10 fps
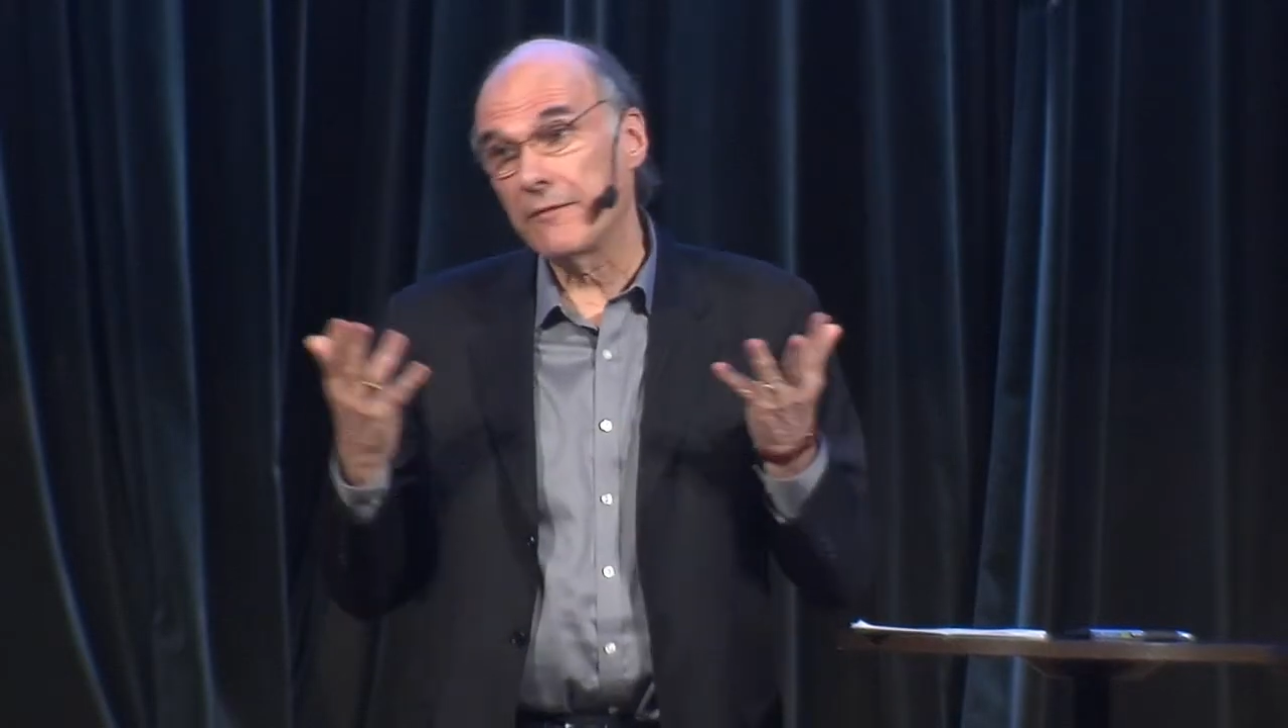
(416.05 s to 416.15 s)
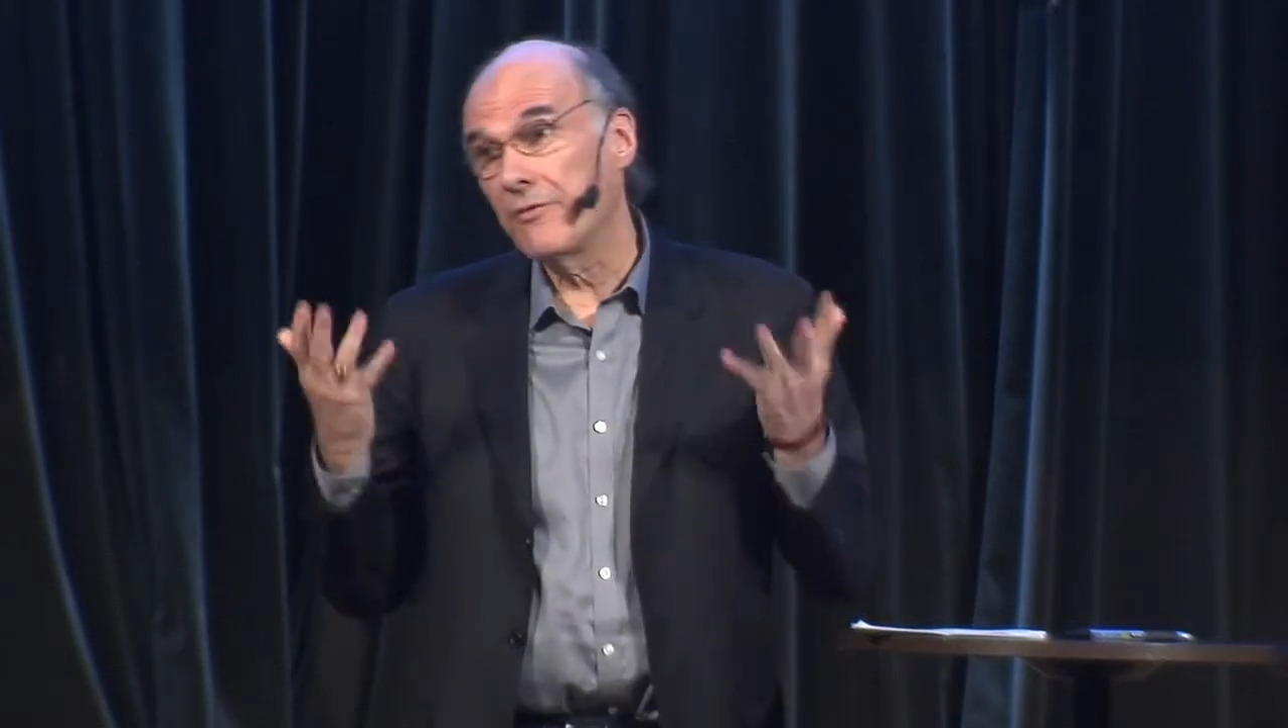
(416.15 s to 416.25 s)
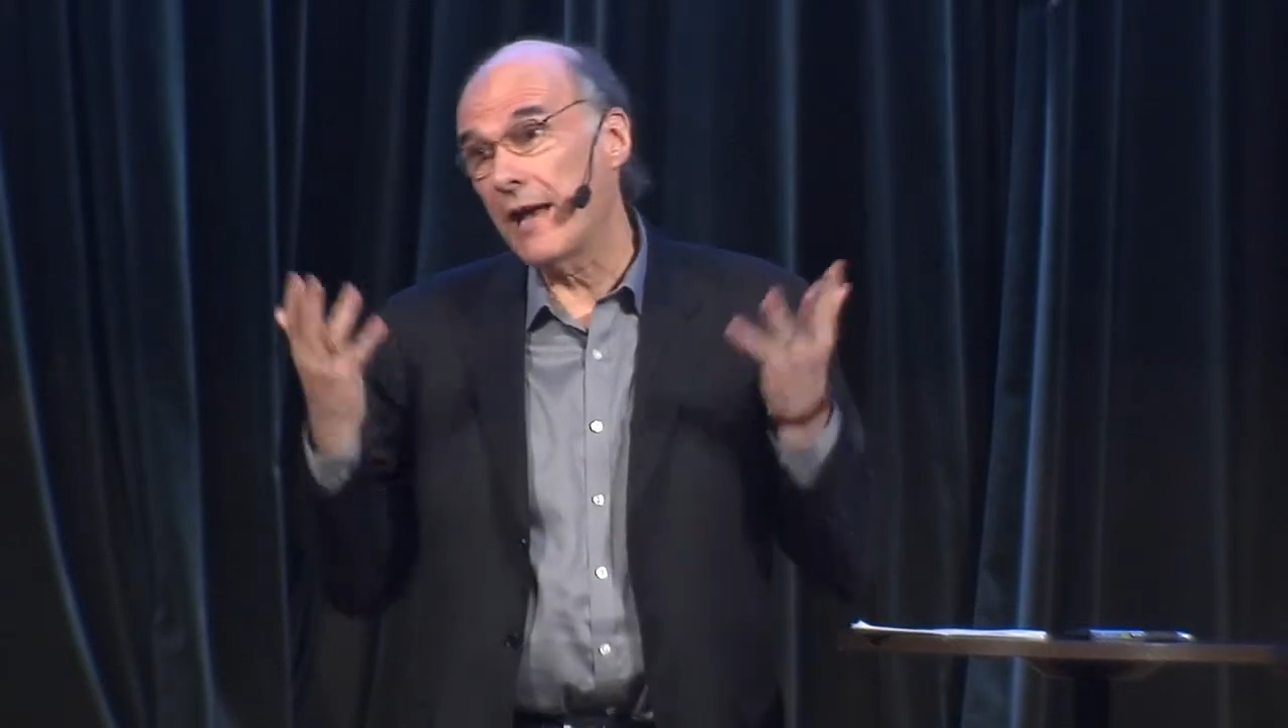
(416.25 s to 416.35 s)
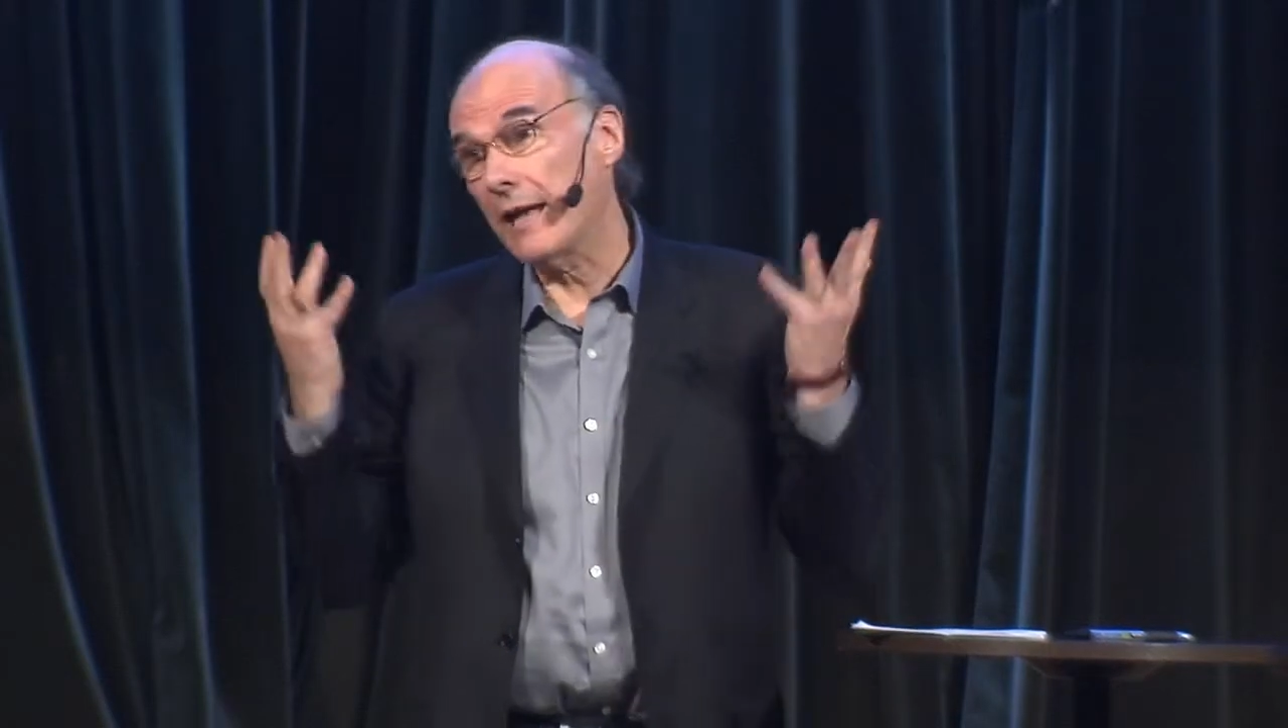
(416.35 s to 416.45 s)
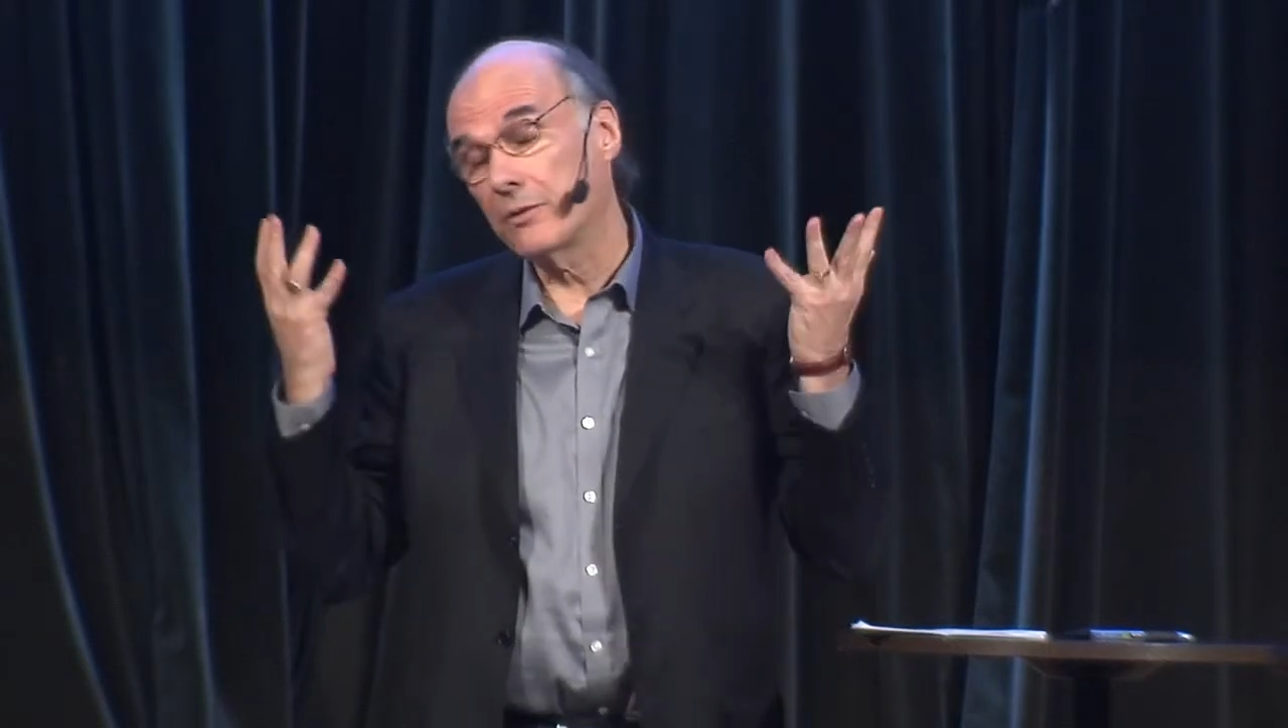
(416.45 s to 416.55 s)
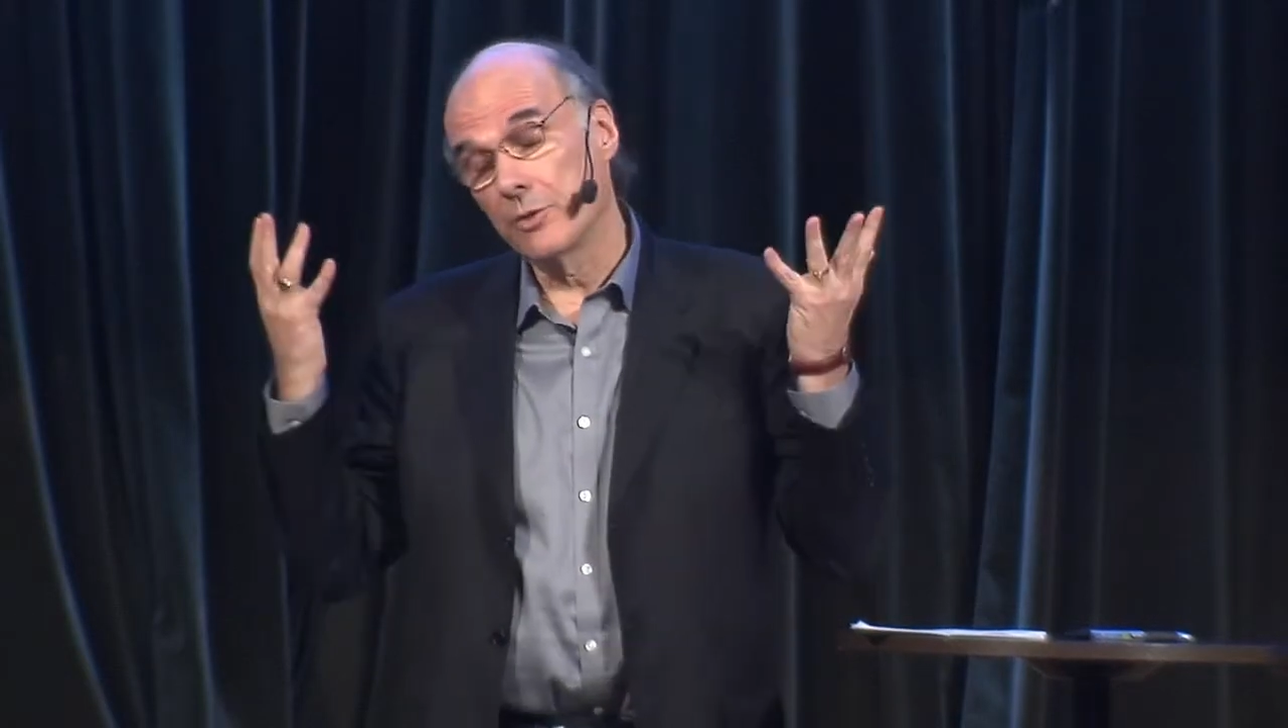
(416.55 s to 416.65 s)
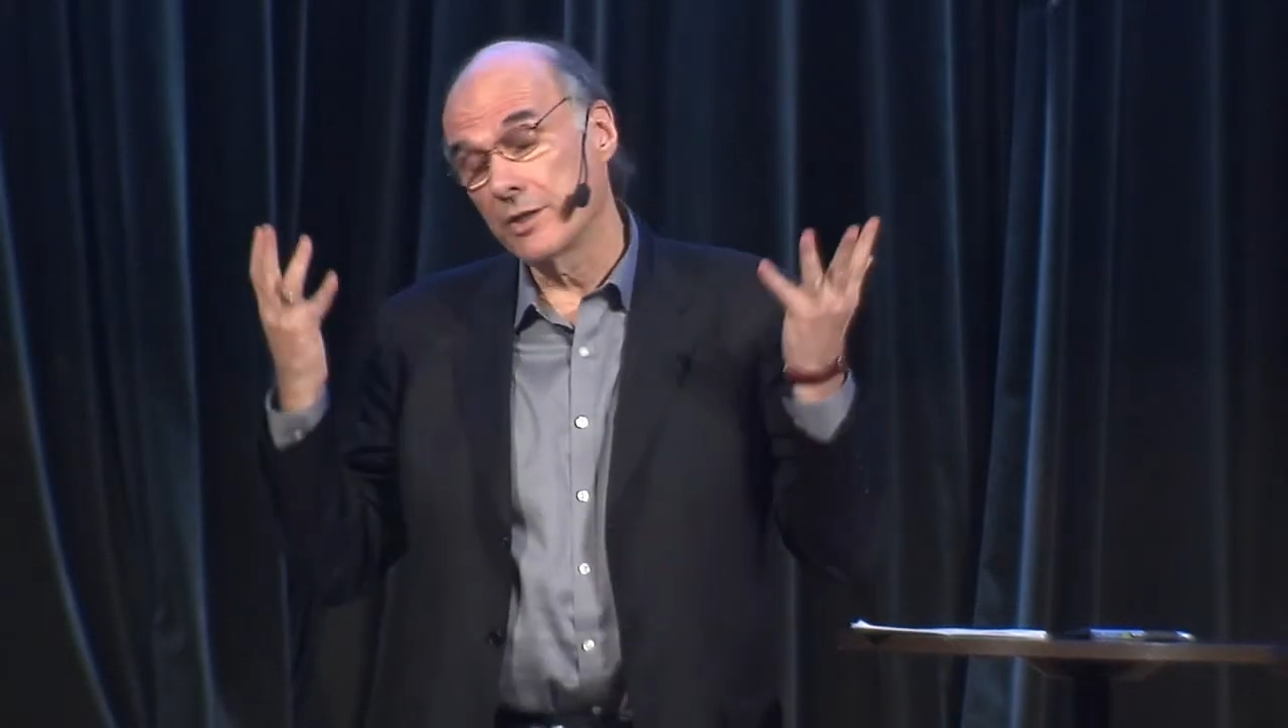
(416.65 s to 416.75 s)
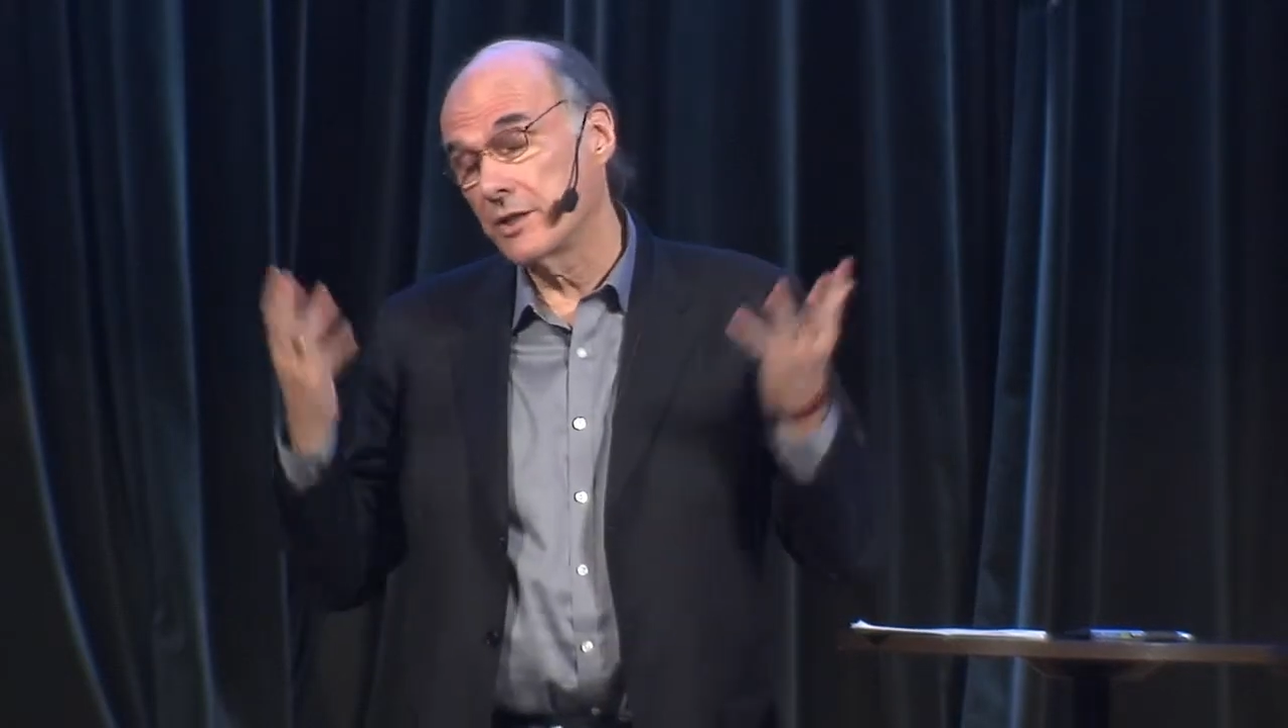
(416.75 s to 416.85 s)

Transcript: fact was